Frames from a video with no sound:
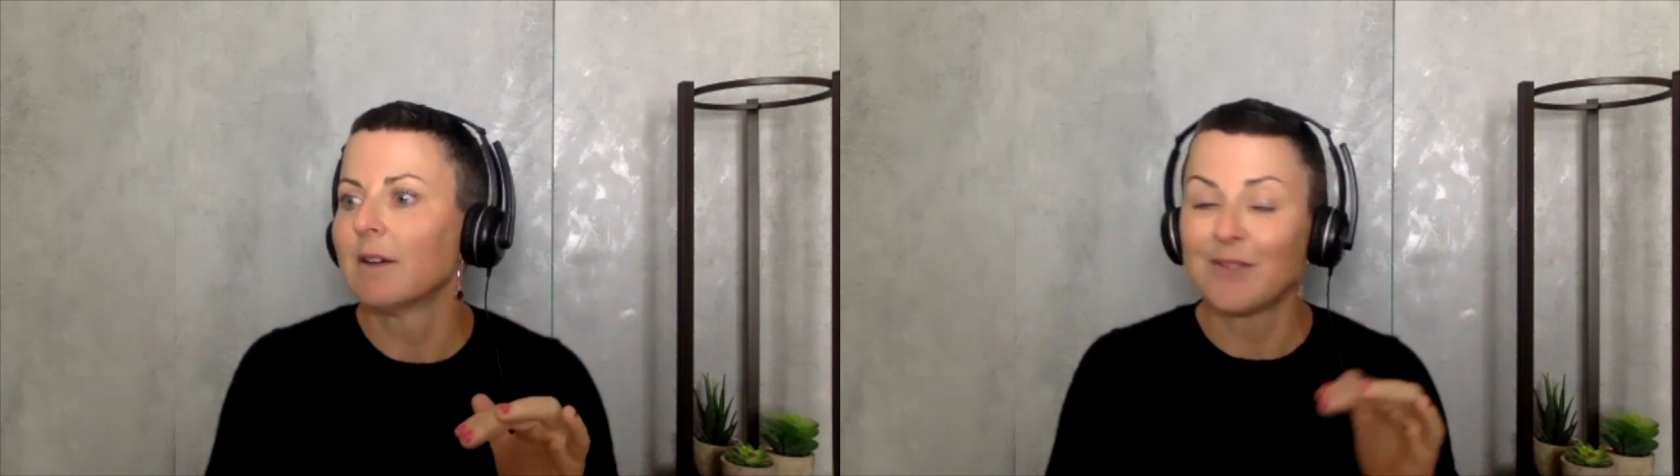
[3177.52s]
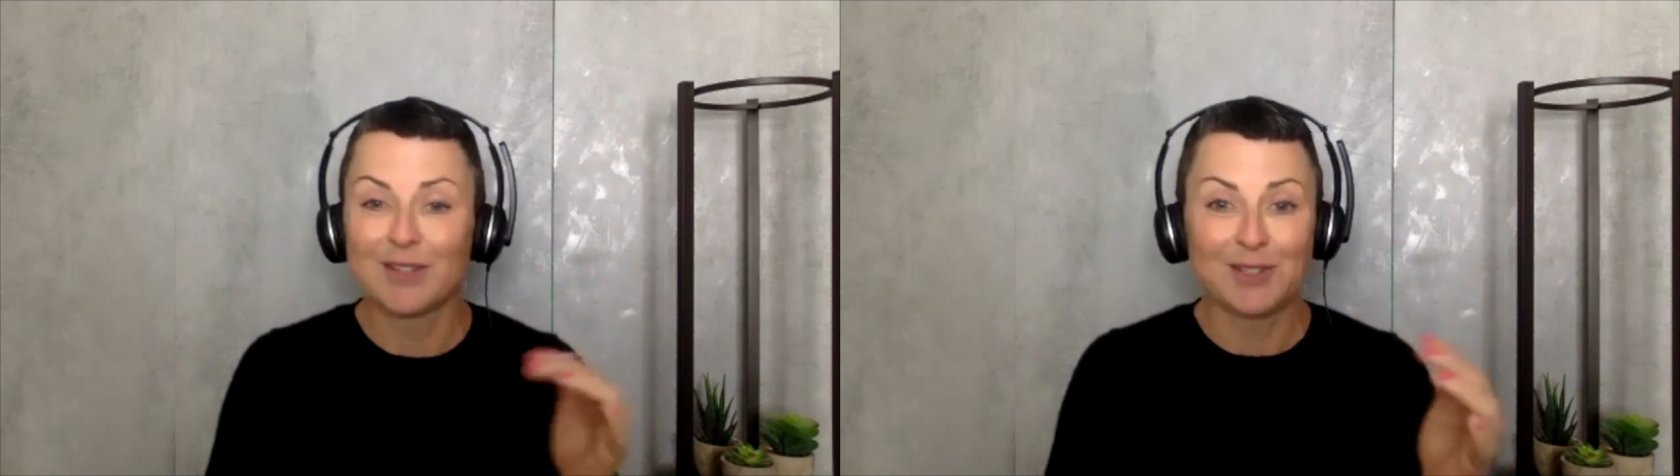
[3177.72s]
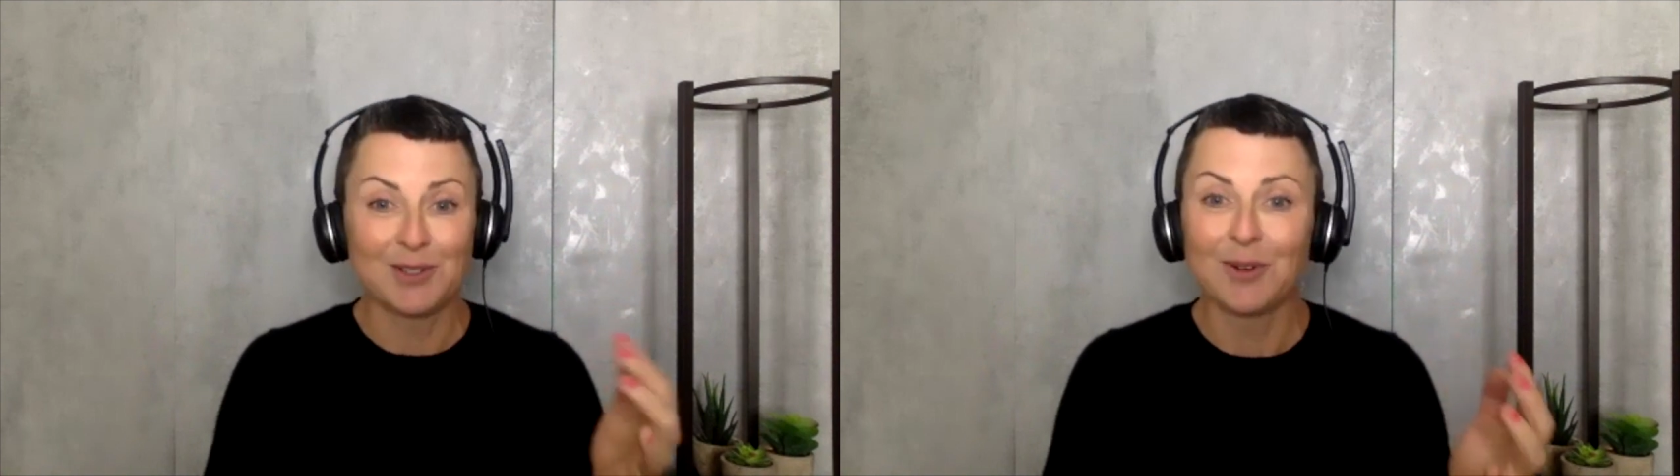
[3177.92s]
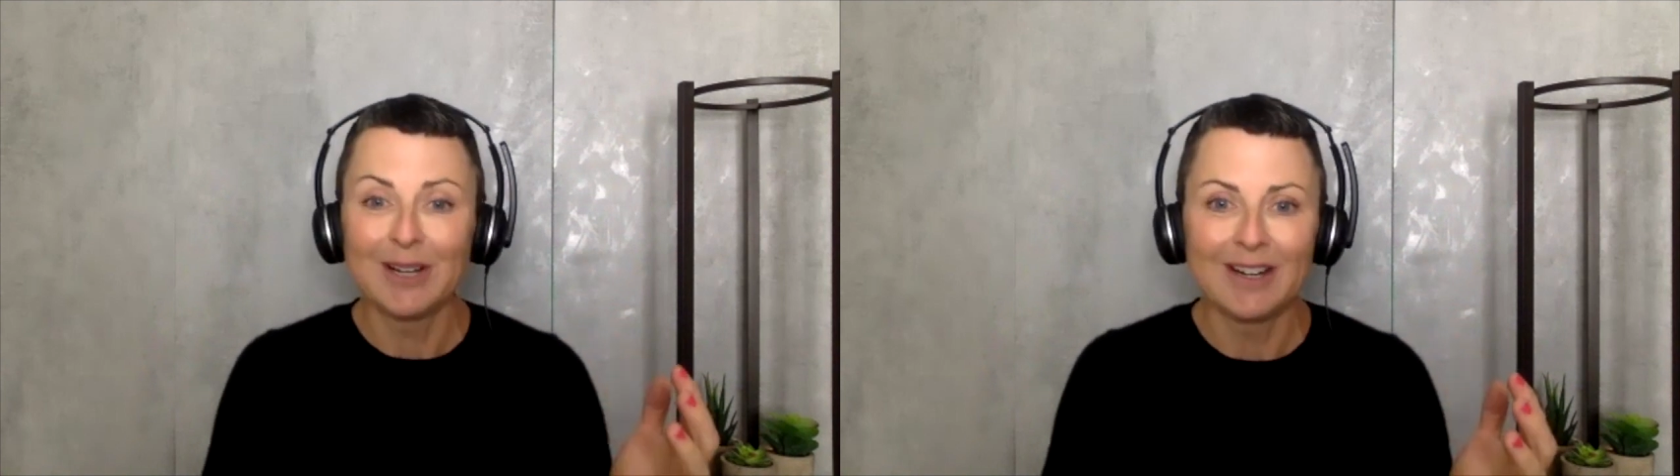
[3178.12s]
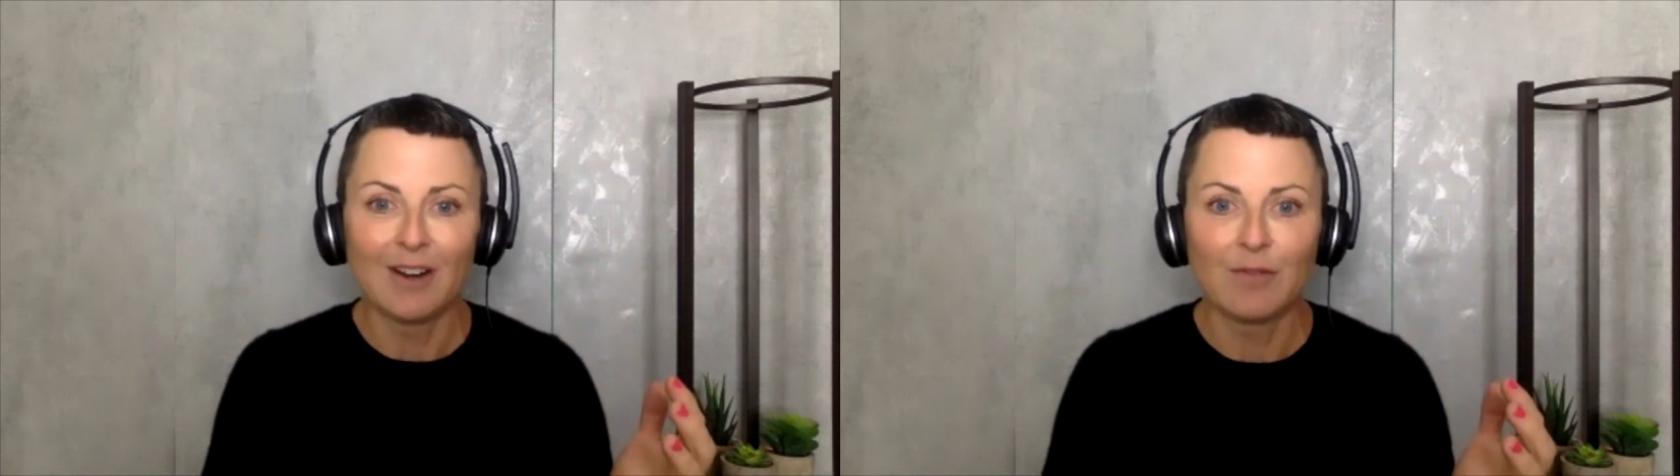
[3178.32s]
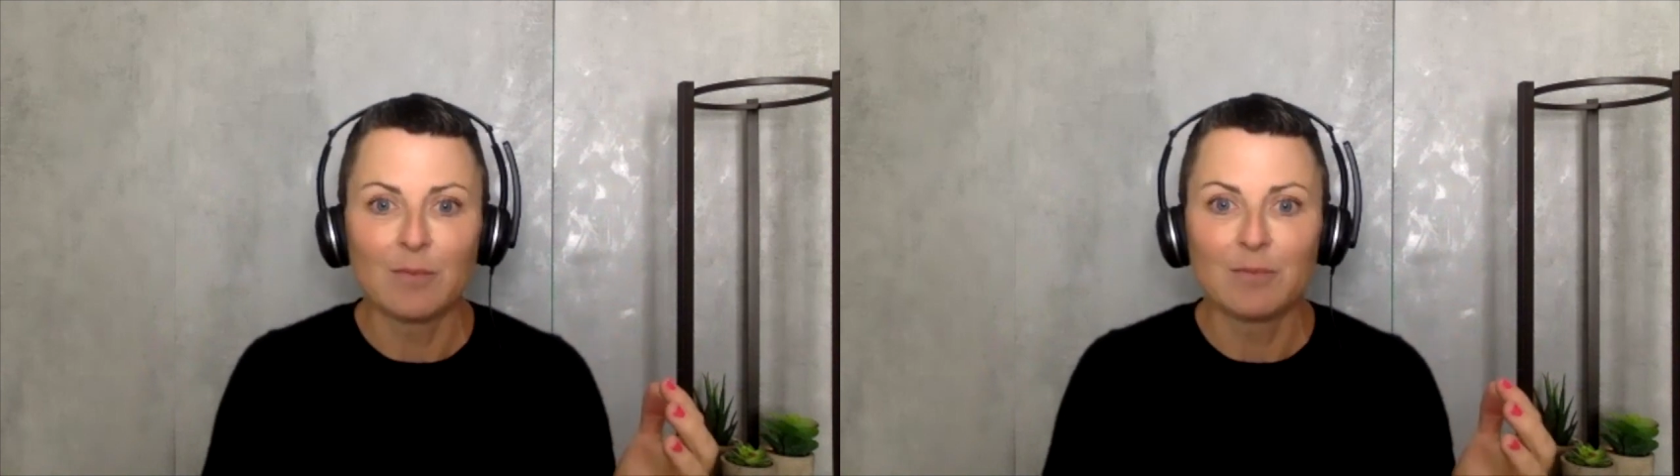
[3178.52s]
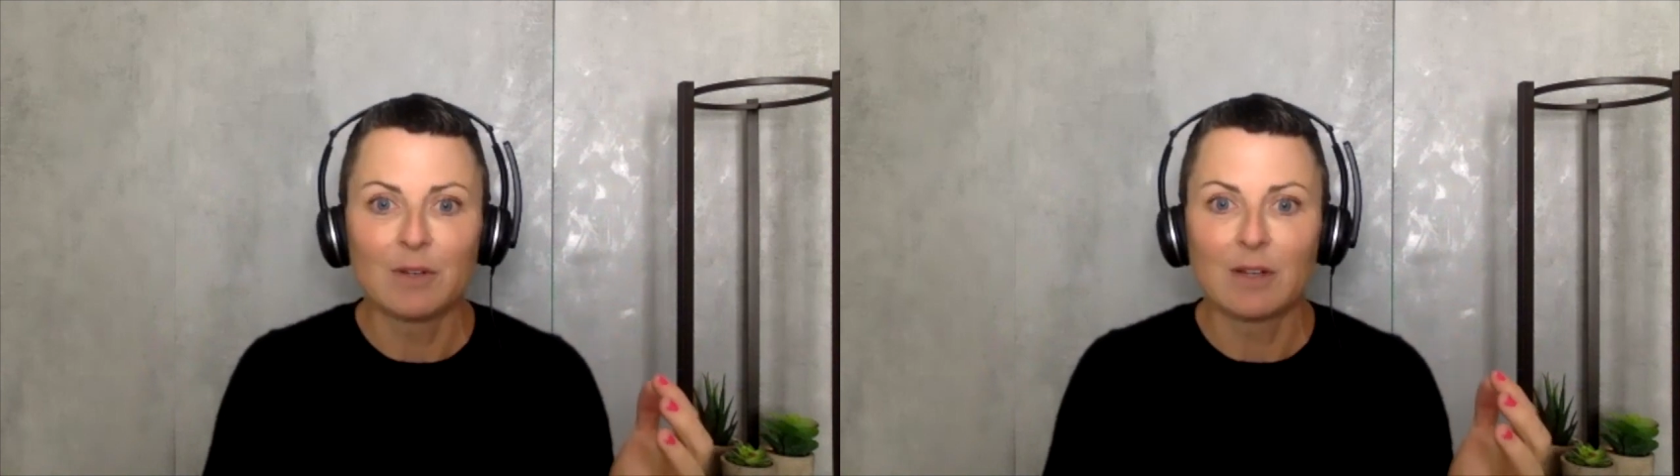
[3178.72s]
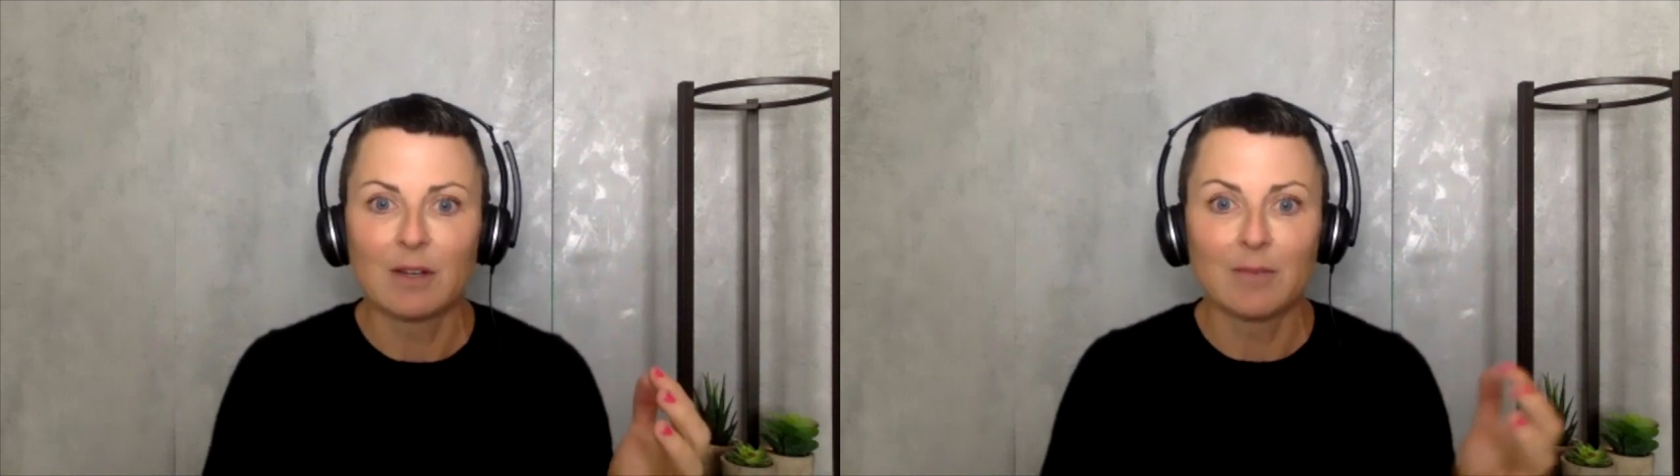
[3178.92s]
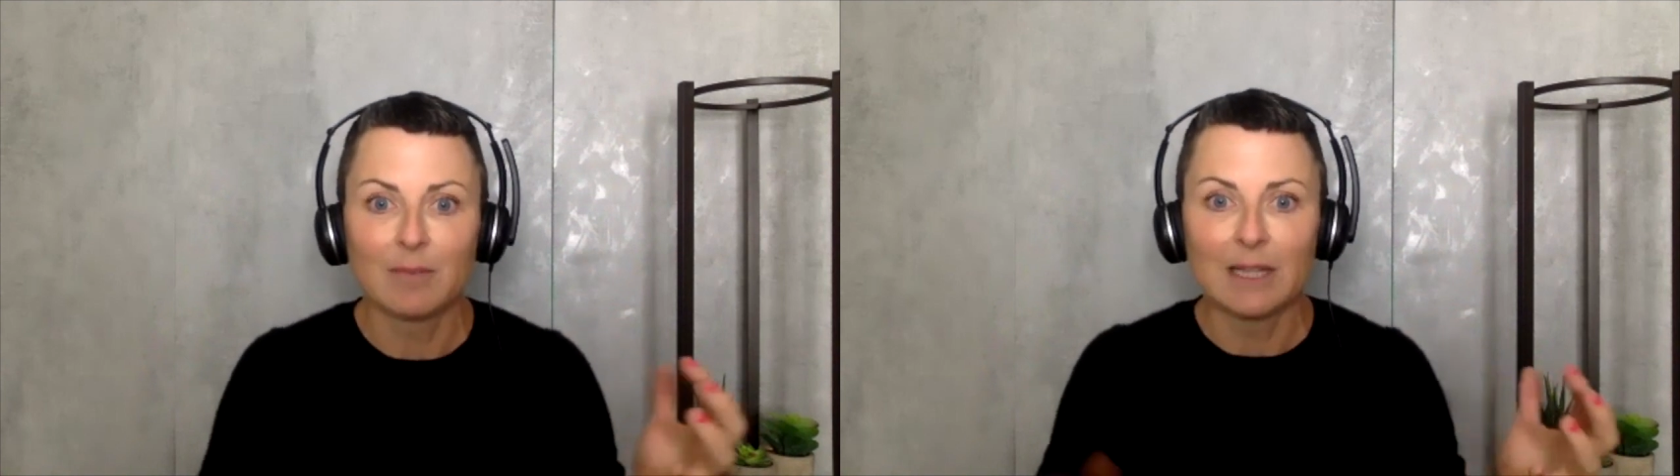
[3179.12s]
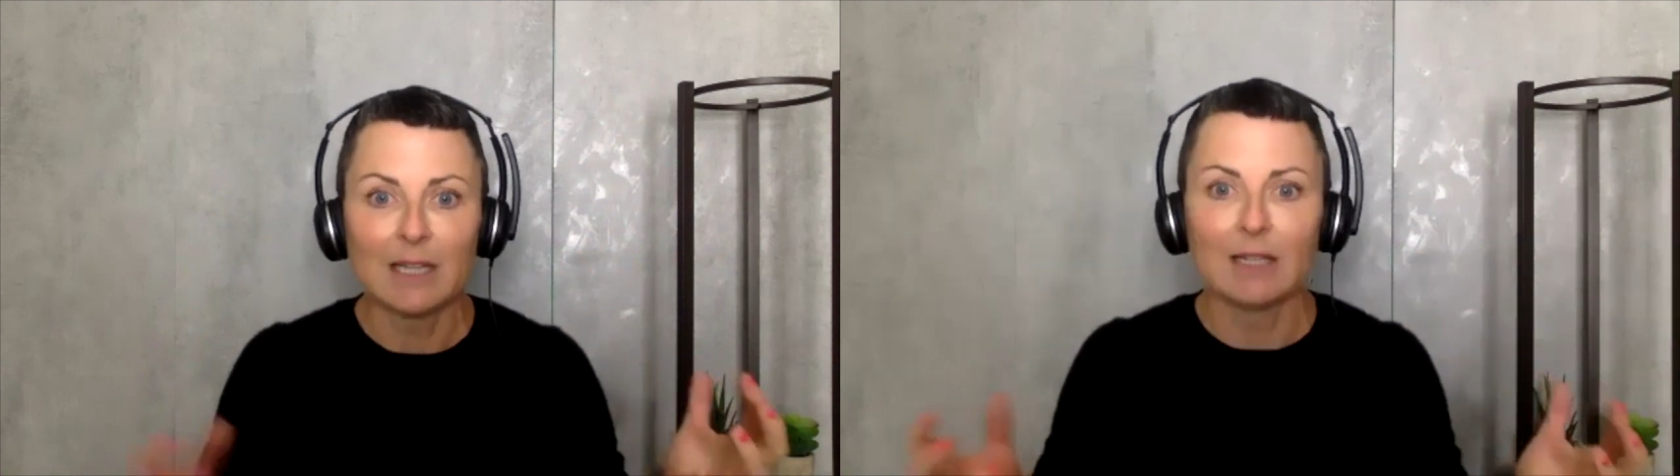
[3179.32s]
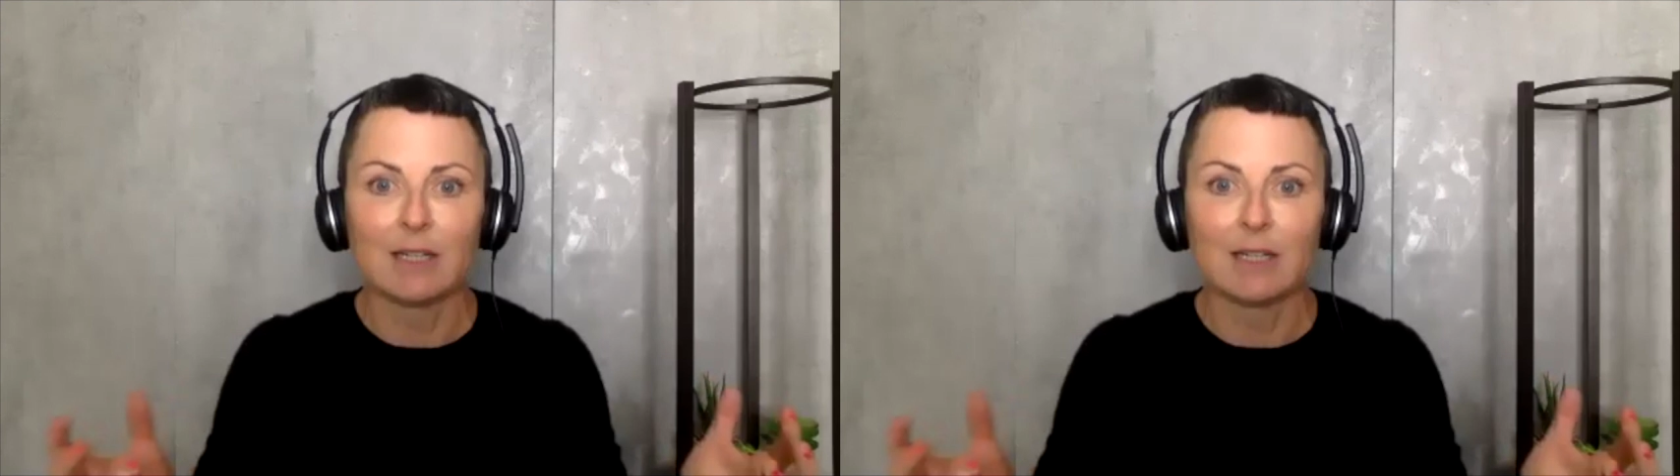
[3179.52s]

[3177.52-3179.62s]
story are from completely